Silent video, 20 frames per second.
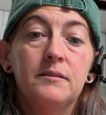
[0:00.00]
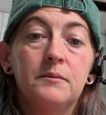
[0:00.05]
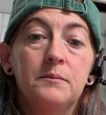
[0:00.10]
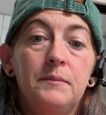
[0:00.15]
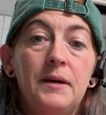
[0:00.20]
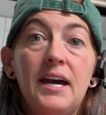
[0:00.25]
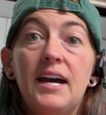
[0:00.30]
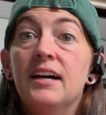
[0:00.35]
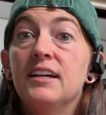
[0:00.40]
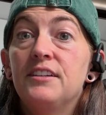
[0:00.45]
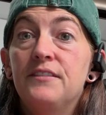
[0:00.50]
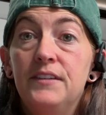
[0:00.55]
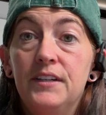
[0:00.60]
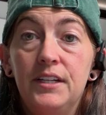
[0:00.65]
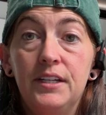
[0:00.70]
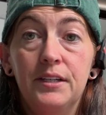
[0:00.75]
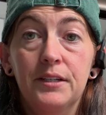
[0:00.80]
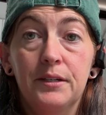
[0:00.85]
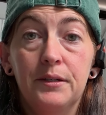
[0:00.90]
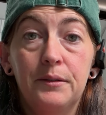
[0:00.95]
past
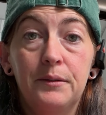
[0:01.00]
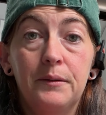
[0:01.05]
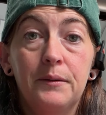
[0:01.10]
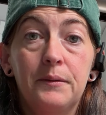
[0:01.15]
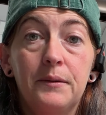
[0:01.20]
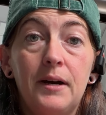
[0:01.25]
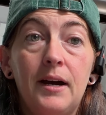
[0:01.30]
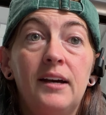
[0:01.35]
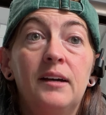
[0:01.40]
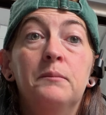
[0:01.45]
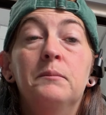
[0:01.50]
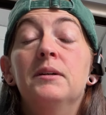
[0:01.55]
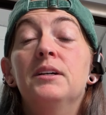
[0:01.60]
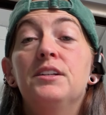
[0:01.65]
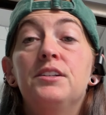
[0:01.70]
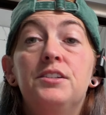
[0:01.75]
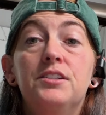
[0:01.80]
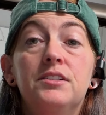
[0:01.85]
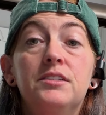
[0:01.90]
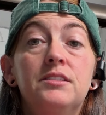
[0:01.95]
video, I
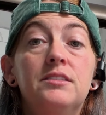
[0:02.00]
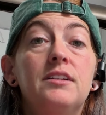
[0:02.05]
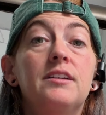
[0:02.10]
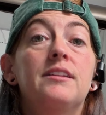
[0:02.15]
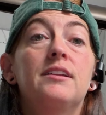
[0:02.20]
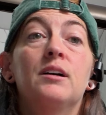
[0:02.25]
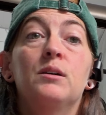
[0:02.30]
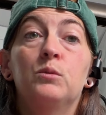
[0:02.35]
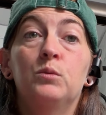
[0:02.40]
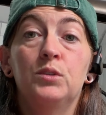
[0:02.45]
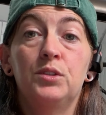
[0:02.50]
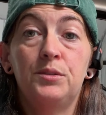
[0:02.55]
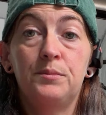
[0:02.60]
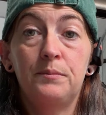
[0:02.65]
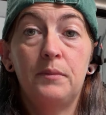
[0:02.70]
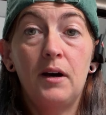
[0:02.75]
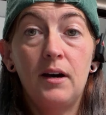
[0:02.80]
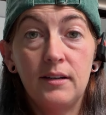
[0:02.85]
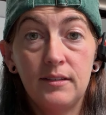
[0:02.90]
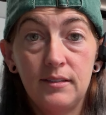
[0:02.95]
mentioned that there was
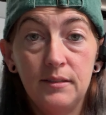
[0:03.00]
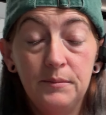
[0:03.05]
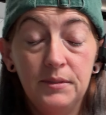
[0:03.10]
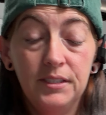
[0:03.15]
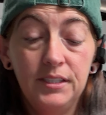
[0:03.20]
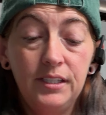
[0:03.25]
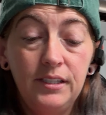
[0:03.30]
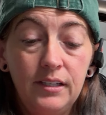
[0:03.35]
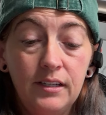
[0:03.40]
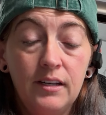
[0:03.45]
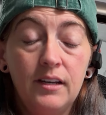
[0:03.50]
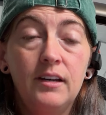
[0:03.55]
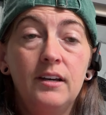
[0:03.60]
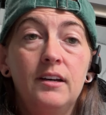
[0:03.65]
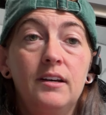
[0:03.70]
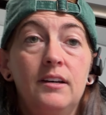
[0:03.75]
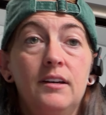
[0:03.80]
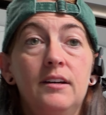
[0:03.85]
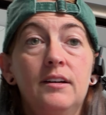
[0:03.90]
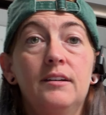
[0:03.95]
possibly
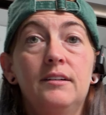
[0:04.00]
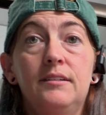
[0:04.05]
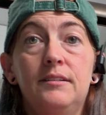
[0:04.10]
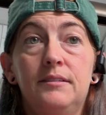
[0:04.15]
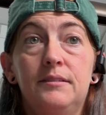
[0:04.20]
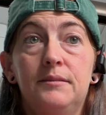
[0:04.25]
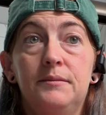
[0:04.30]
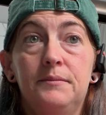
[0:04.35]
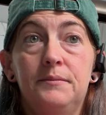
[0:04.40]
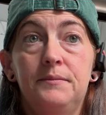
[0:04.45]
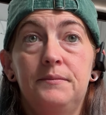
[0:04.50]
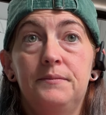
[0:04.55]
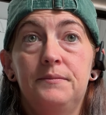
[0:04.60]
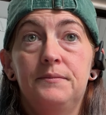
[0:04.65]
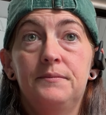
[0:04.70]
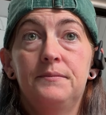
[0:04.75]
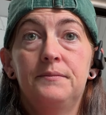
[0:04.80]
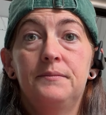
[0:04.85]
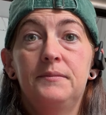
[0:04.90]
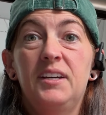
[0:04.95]

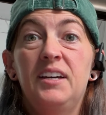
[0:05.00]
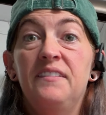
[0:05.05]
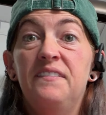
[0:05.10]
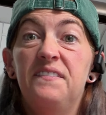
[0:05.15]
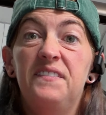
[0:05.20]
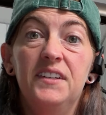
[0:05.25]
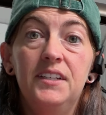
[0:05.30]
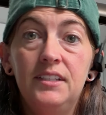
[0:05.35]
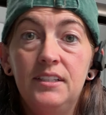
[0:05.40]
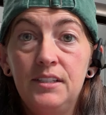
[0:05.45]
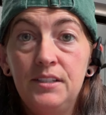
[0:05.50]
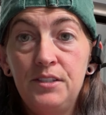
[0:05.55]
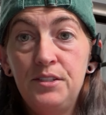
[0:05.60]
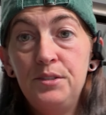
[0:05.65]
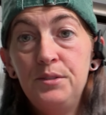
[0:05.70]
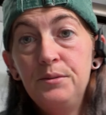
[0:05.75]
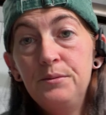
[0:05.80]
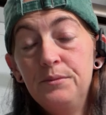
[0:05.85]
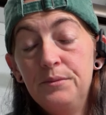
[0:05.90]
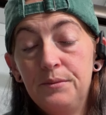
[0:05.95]
a fit
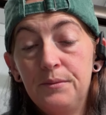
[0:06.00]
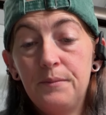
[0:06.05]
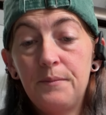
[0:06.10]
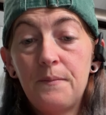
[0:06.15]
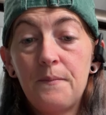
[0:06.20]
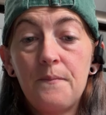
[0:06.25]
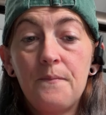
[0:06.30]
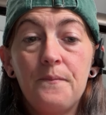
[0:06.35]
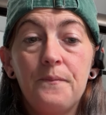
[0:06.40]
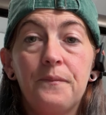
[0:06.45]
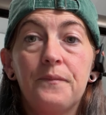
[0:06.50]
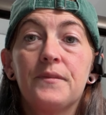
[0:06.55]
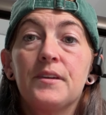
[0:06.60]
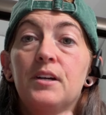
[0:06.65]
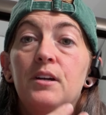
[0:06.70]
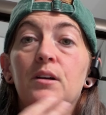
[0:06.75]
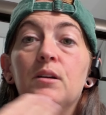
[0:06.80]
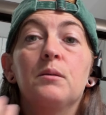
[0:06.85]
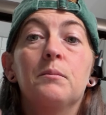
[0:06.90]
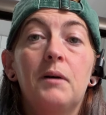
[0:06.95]
issue. You
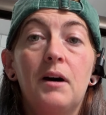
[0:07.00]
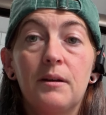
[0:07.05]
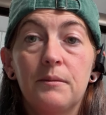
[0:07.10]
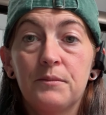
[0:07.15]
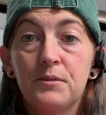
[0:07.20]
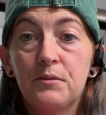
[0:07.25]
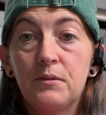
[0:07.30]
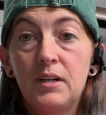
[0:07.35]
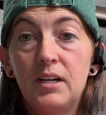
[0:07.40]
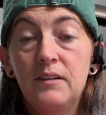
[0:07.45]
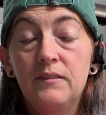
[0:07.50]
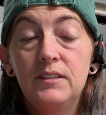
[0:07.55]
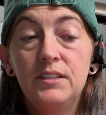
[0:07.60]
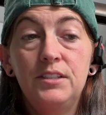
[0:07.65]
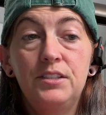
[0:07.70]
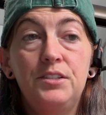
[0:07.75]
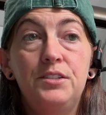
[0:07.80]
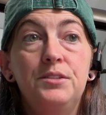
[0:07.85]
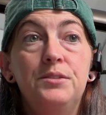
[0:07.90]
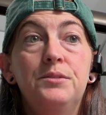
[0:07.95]
know, the bottoms were having
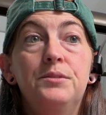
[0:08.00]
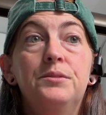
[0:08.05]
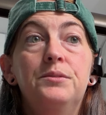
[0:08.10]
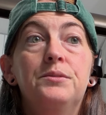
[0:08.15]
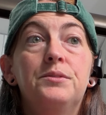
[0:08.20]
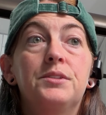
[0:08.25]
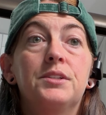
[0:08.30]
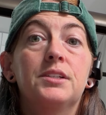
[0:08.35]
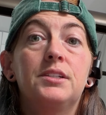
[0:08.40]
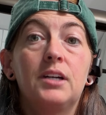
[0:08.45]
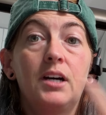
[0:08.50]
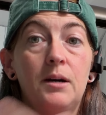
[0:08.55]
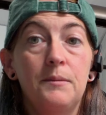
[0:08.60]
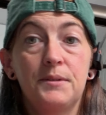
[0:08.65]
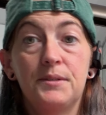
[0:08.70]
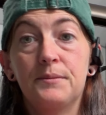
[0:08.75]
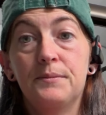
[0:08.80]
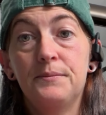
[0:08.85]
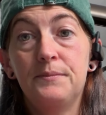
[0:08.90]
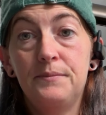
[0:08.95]
issues, the
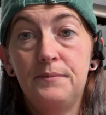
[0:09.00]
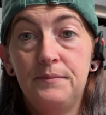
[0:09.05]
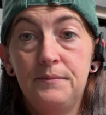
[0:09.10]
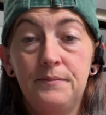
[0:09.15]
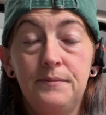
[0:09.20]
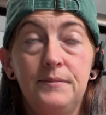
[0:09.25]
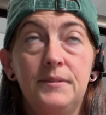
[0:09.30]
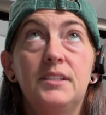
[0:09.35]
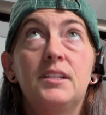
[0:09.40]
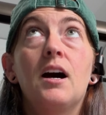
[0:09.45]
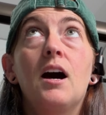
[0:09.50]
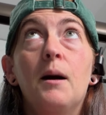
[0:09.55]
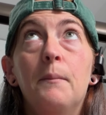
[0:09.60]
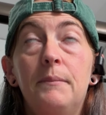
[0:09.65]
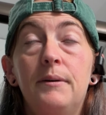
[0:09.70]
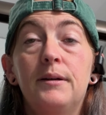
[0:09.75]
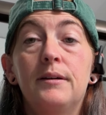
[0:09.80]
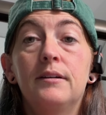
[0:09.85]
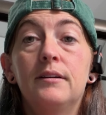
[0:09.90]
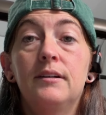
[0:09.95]

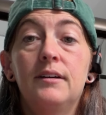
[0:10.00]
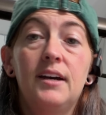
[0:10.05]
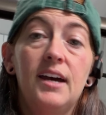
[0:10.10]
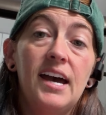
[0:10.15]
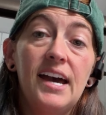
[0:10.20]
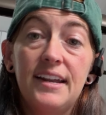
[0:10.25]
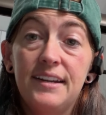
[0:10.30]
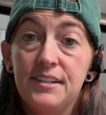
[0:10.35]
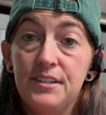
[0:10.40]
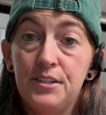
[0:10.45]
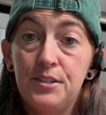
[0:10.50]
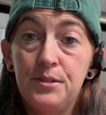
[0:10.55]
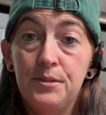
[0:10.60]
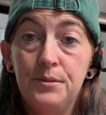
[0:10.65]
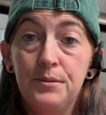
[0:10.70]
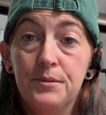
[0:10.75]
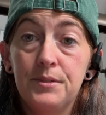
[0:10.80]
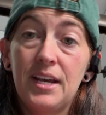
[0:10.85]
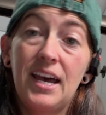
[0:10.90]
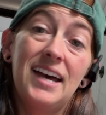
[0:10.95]
top had
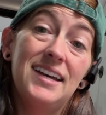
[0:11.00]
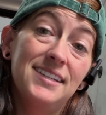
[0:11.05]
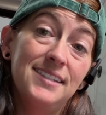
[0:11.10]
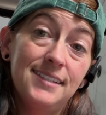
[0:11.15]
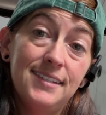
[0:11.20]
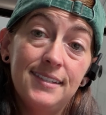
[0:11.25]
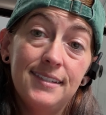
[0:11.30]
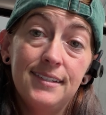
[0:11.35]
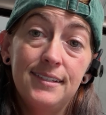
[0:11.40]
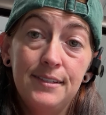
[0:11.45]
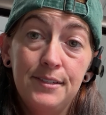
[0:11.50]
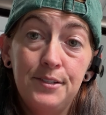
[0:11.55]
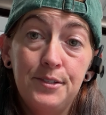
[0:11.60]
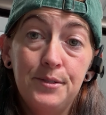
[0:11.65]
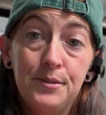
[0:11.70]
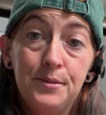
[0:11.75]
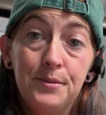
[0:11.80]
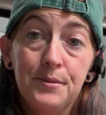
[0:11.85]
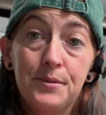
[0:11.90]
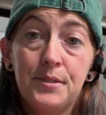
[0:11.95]
issues, has
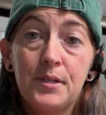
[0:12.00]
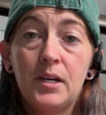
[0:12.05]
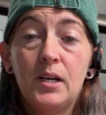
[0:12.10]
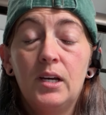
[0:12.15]
issues.